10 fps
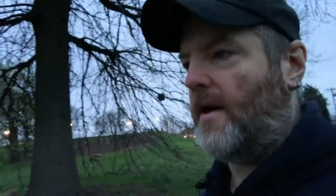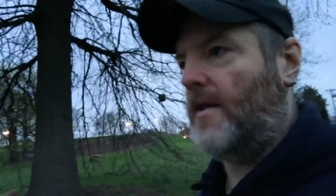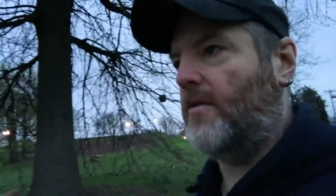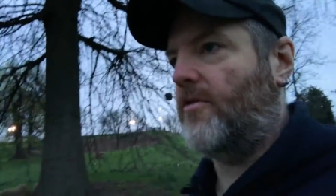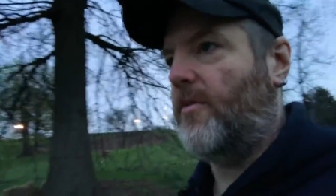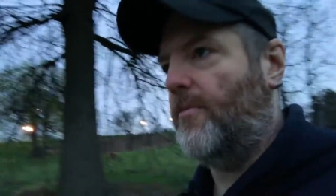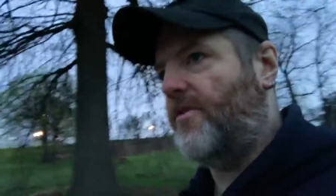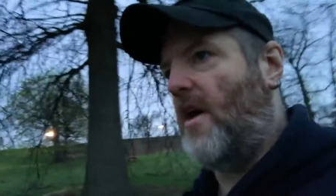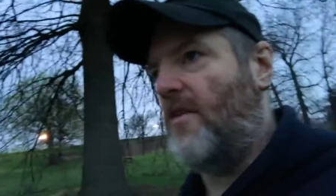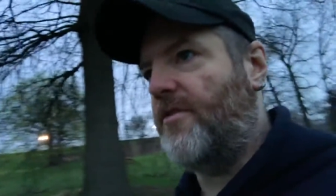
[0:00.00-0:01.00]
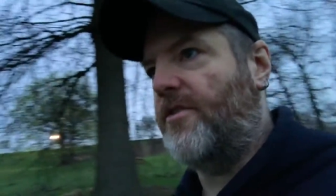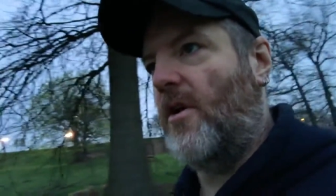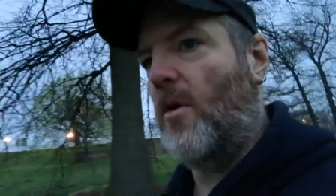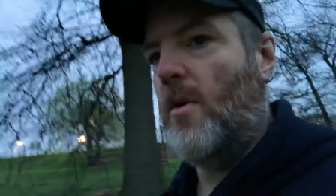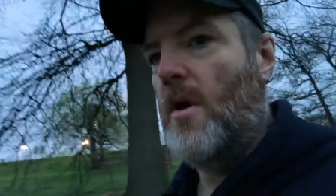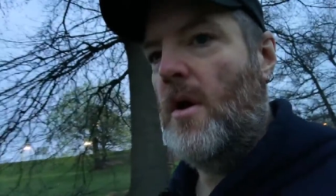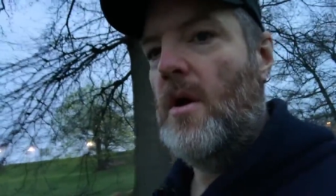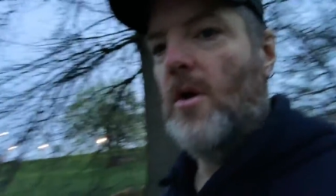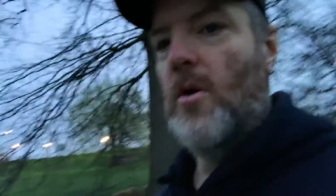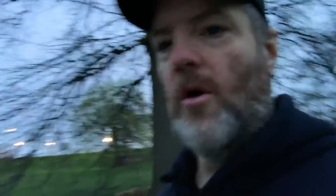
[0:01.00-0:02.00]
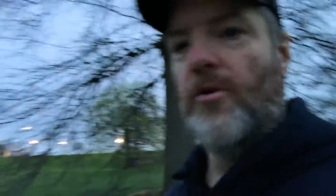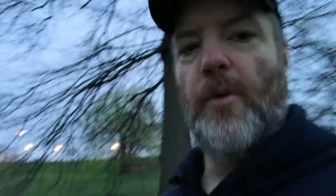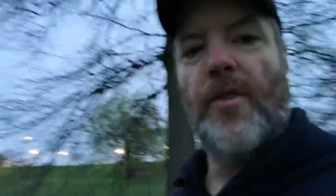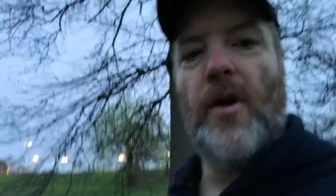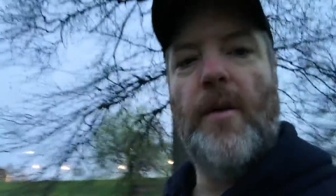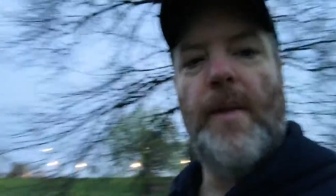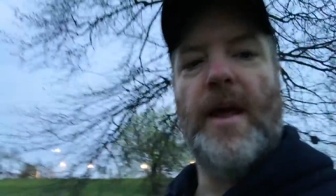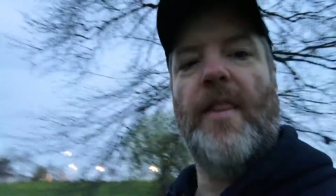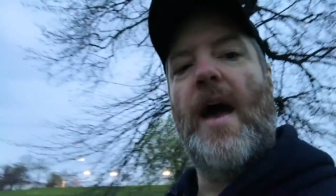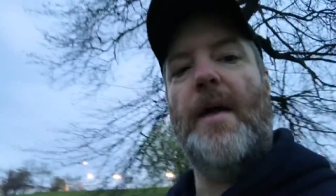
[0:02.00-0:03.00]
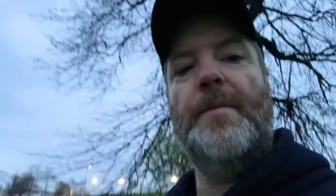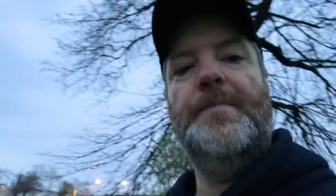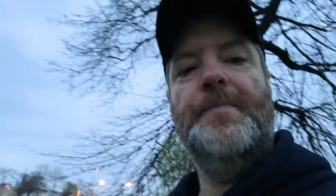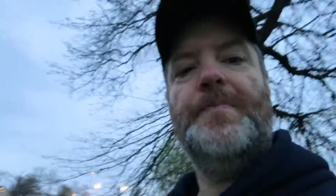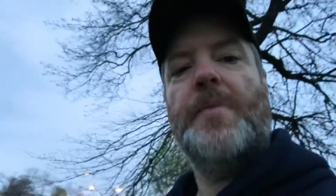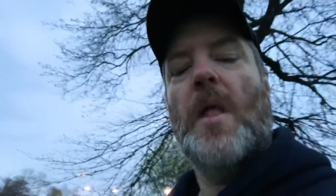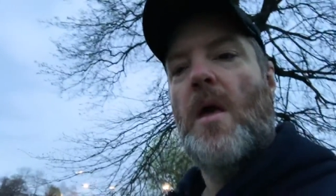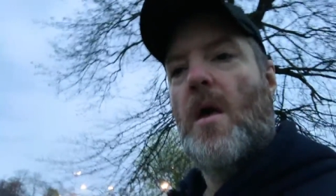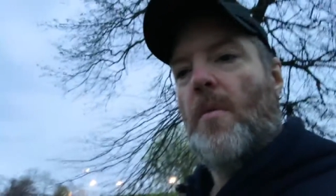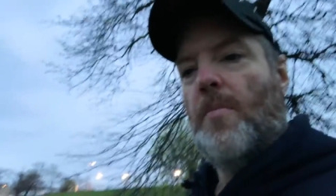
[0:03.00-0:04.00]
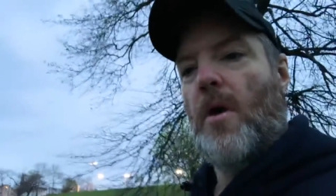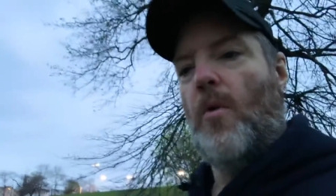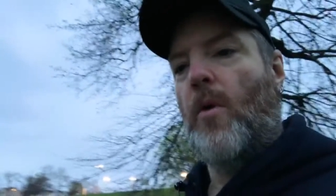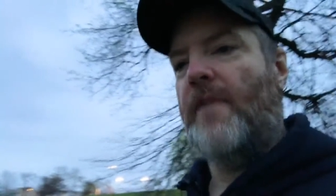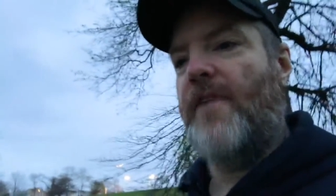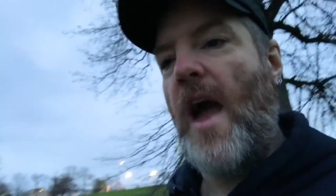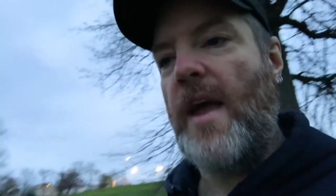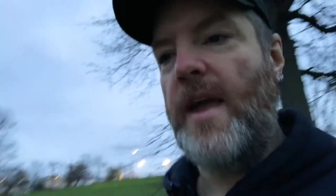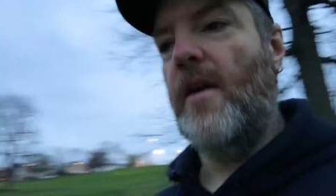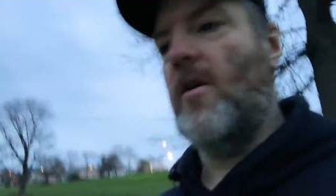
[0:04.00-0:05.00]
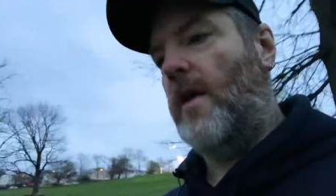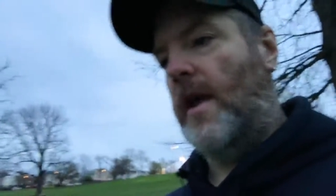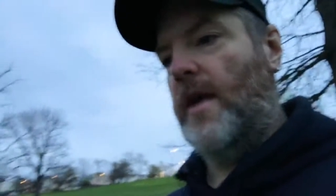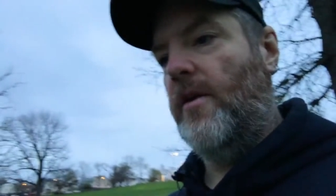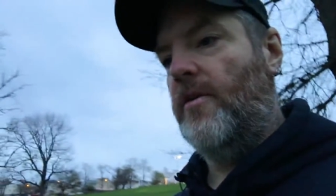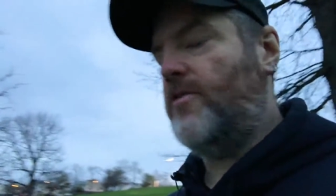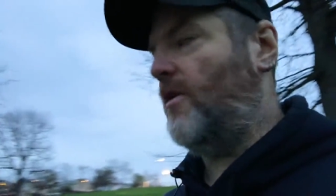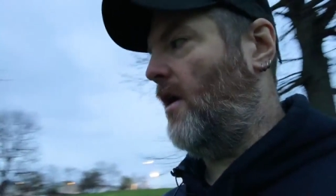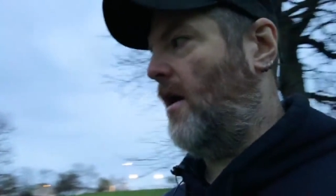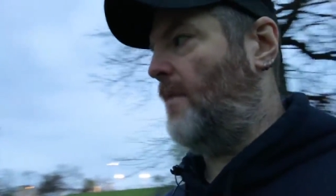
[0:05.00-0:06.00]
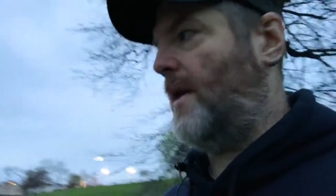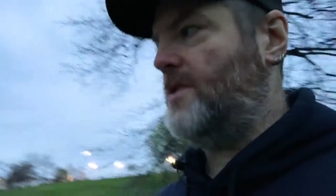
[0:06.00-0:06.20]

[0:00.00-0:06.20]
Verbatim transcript: and some stuff, so who knows what they're gonna make of that. But what I've got here is uh, my